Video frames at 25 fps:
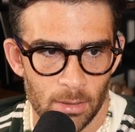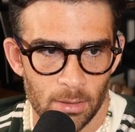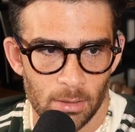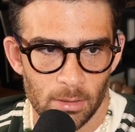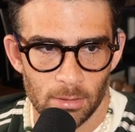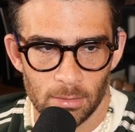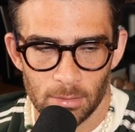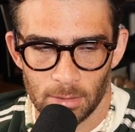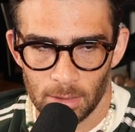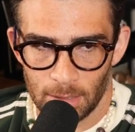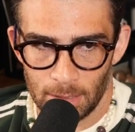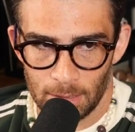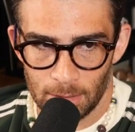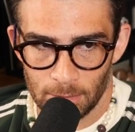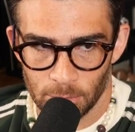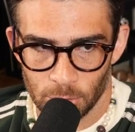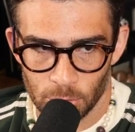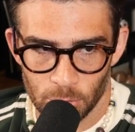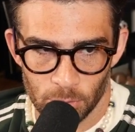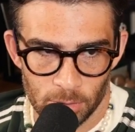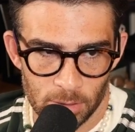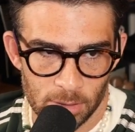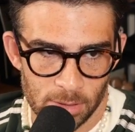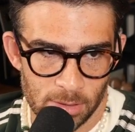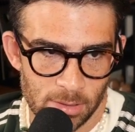the
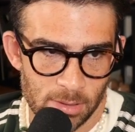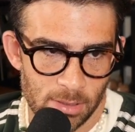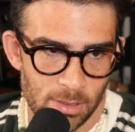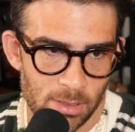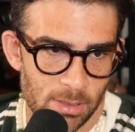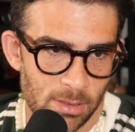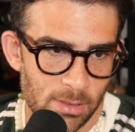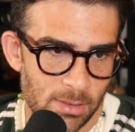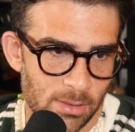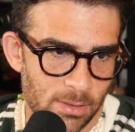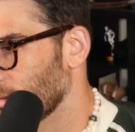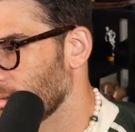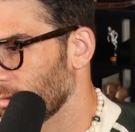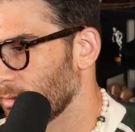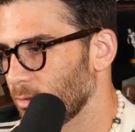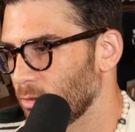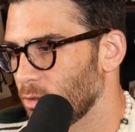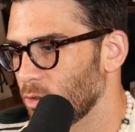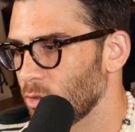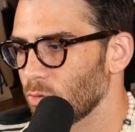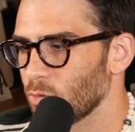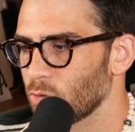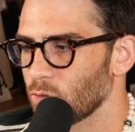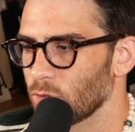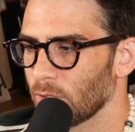intricacies.
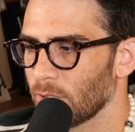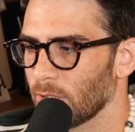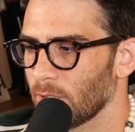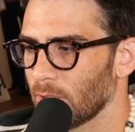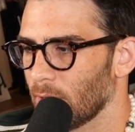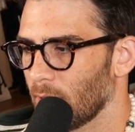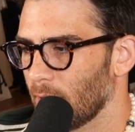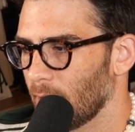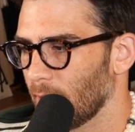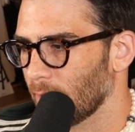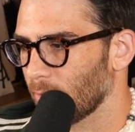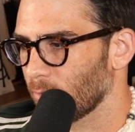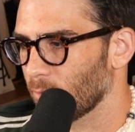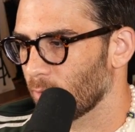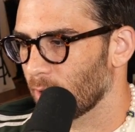Usually, like,